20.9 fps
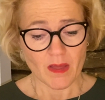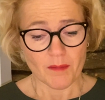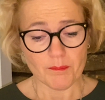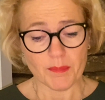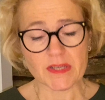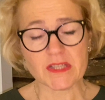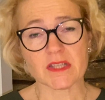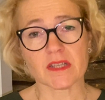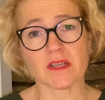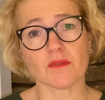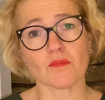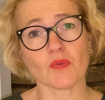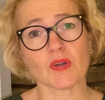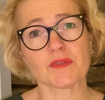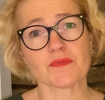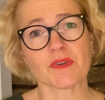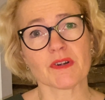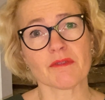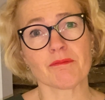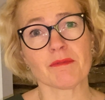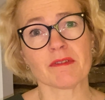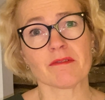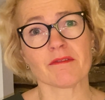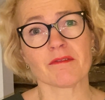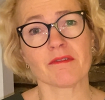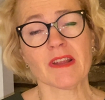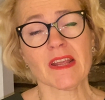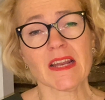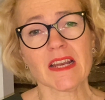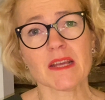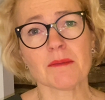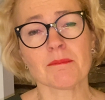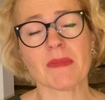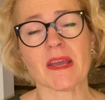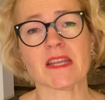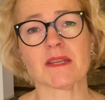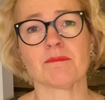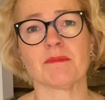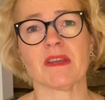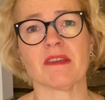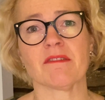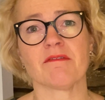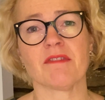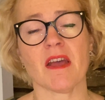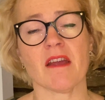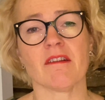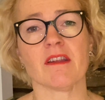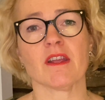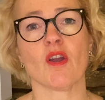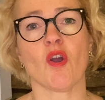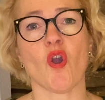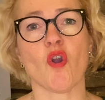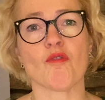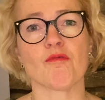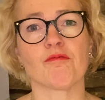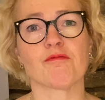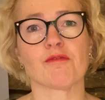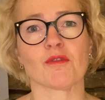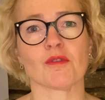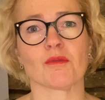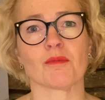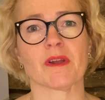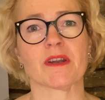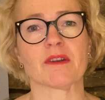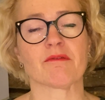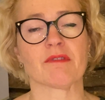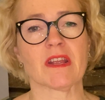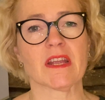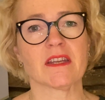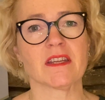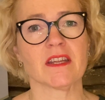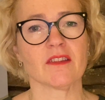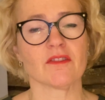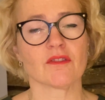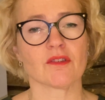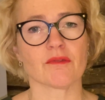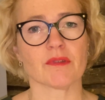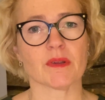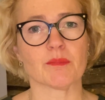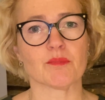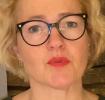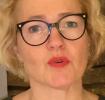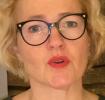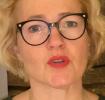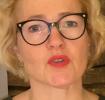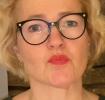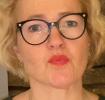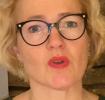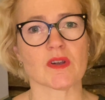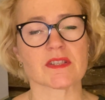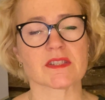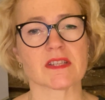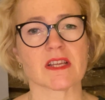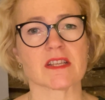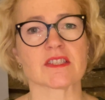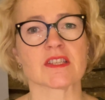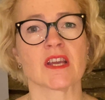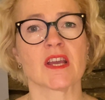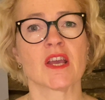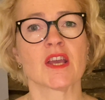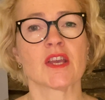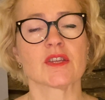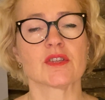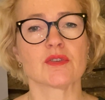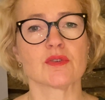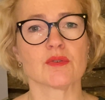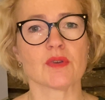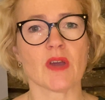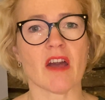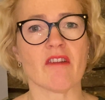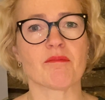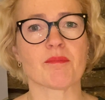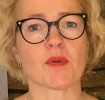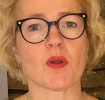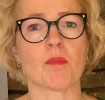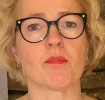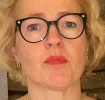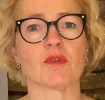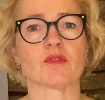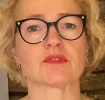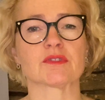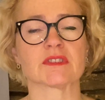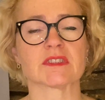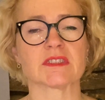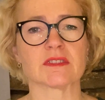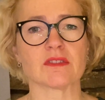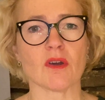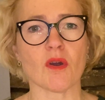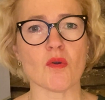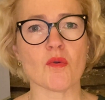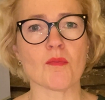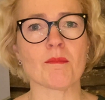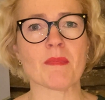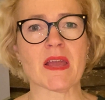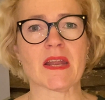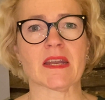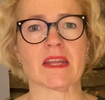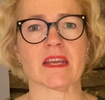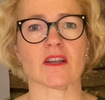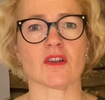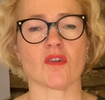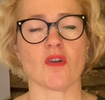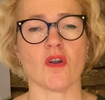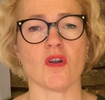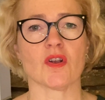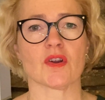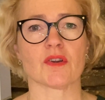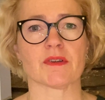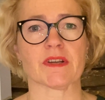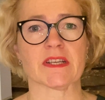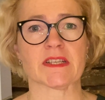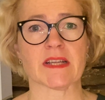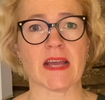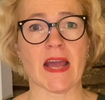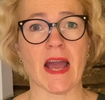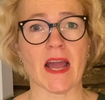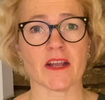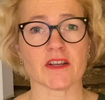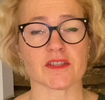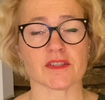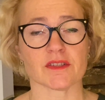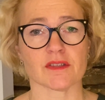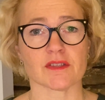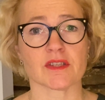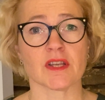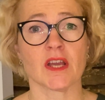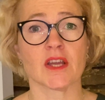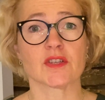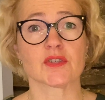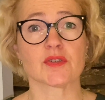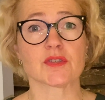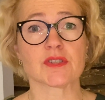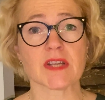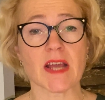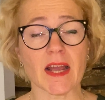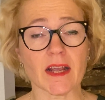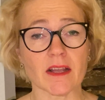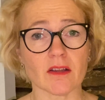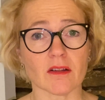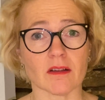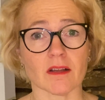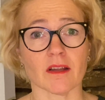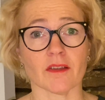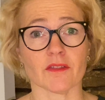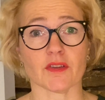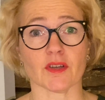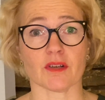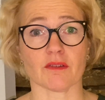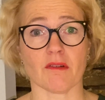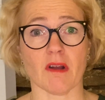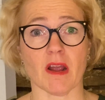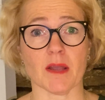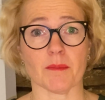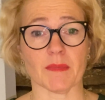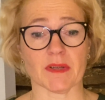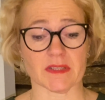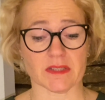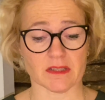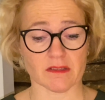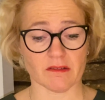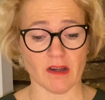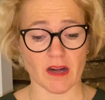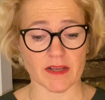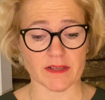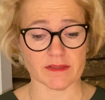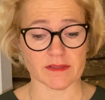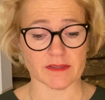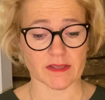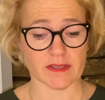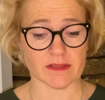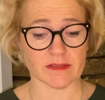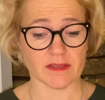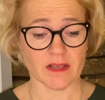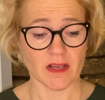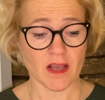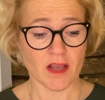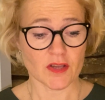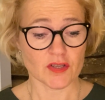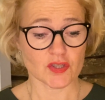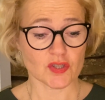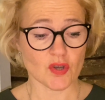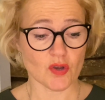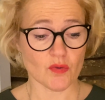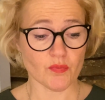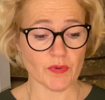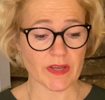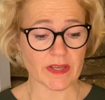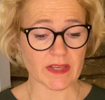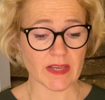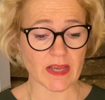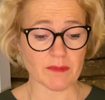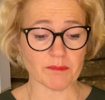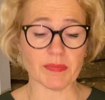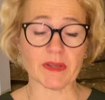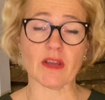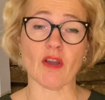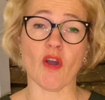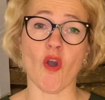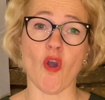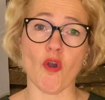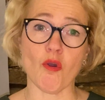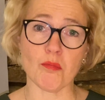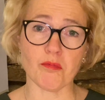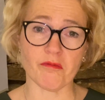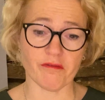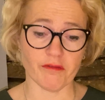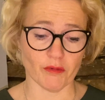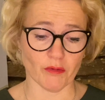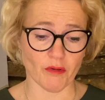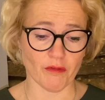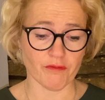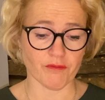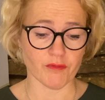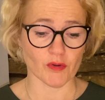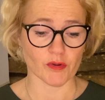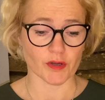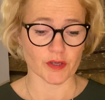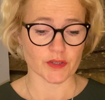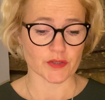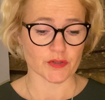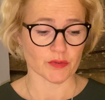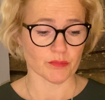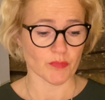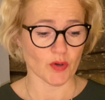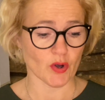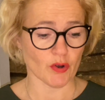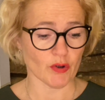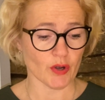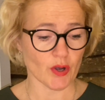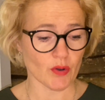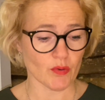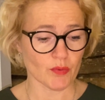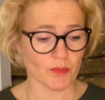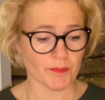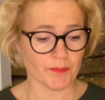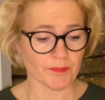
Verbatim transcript: But what really made me very hopeful when reading the report was that you have proposed so many concrete actions to tackle the climate crisis, so we can be hopeful for tomorrow.